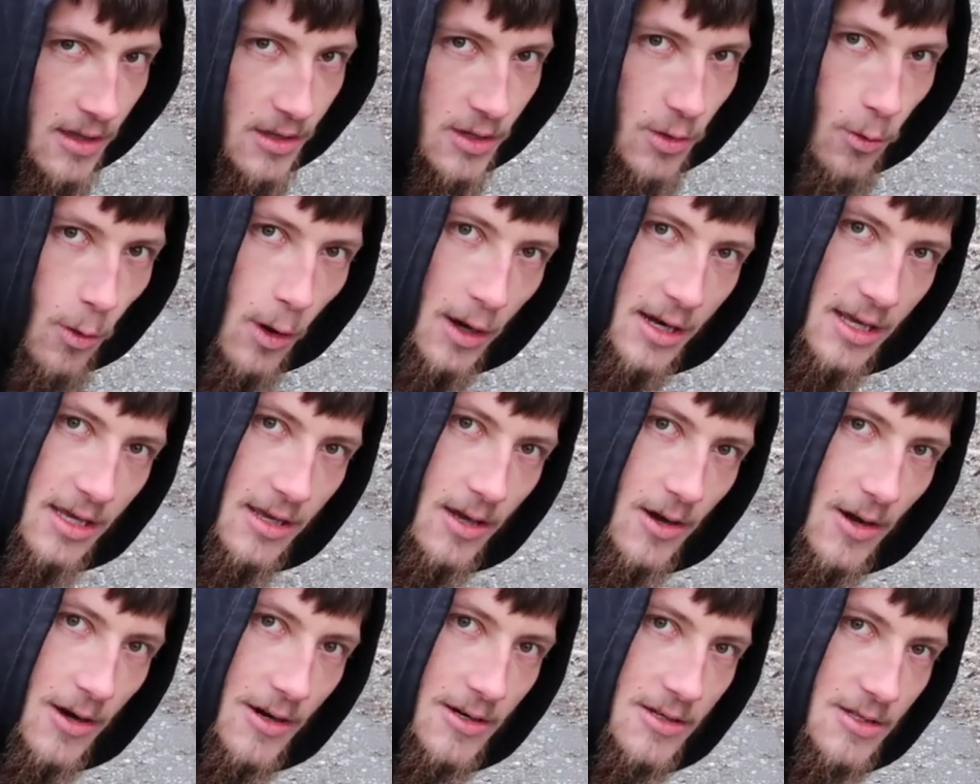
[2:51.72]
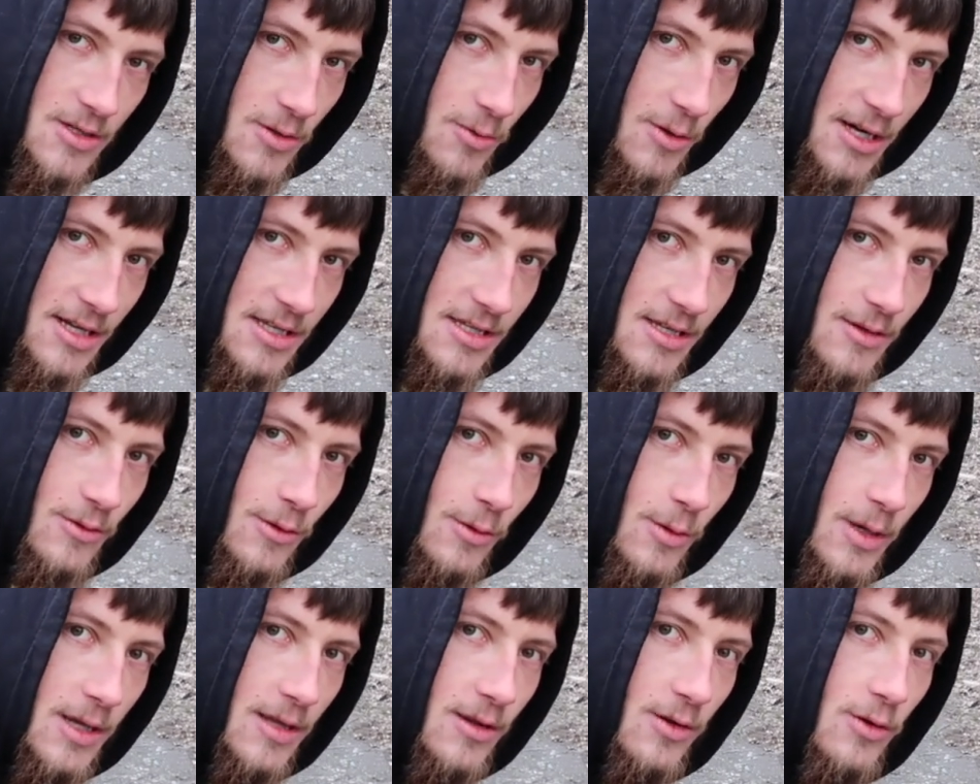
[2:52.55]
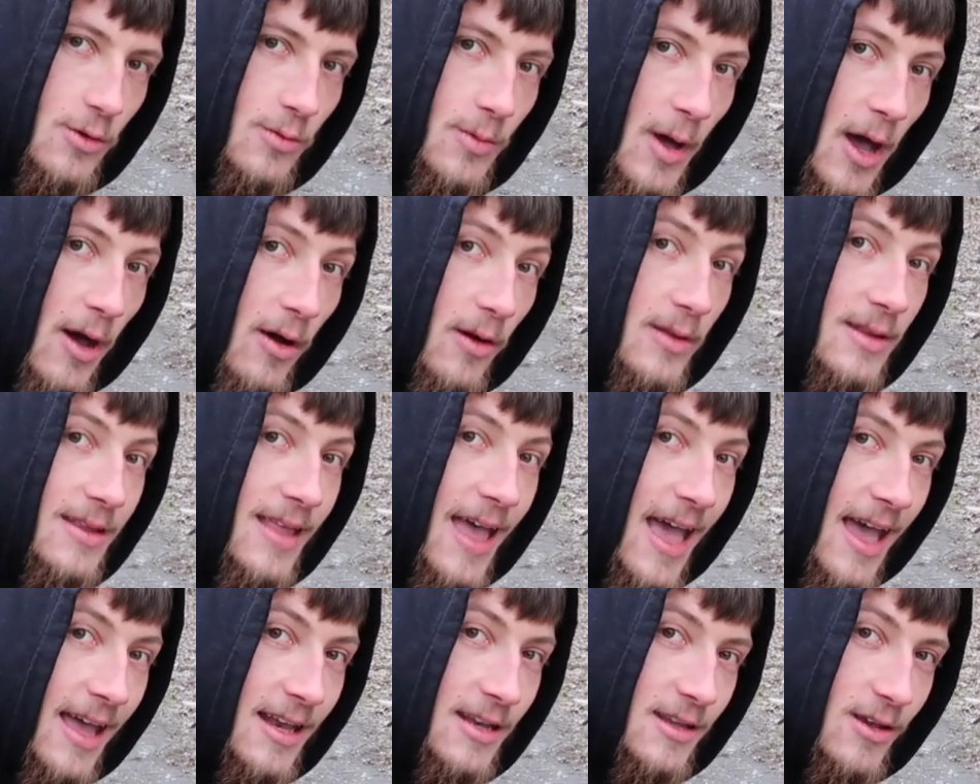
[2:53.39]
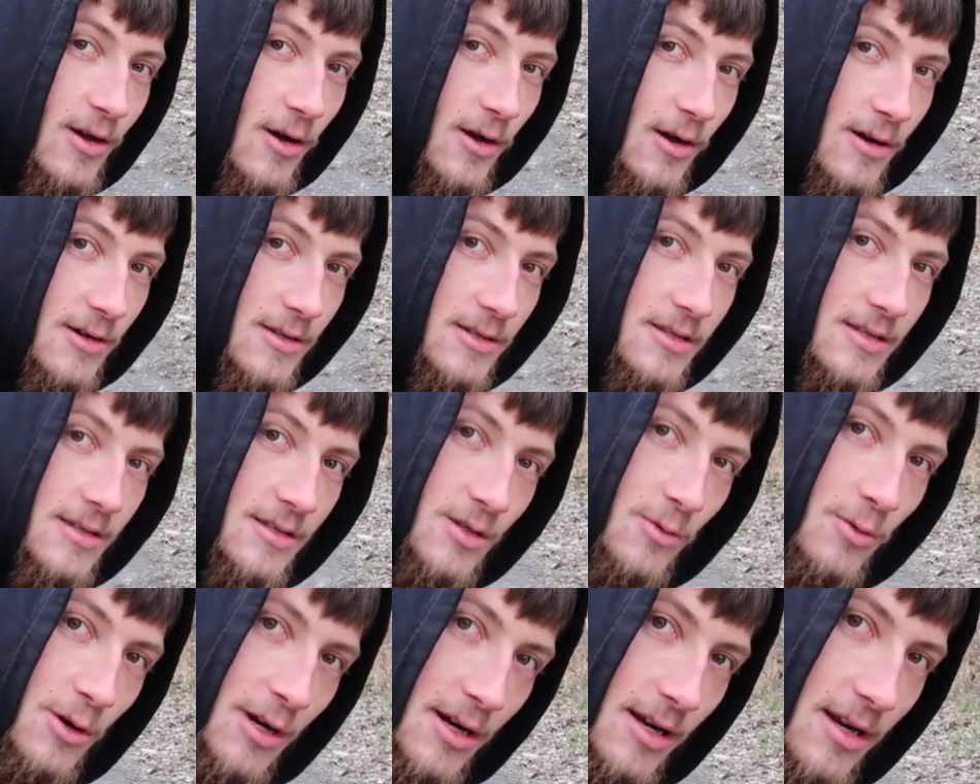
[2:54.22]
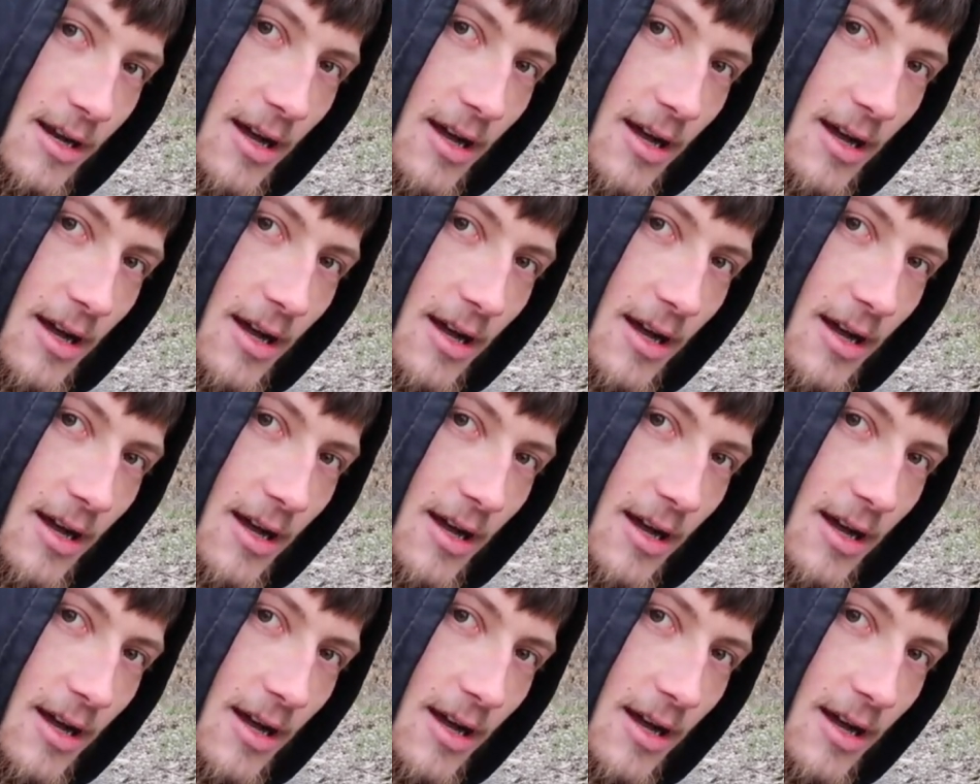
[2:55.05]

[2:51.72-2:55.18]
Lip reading: 20 yards, so we're gonna see what we could do about 10 yards. So we're gonna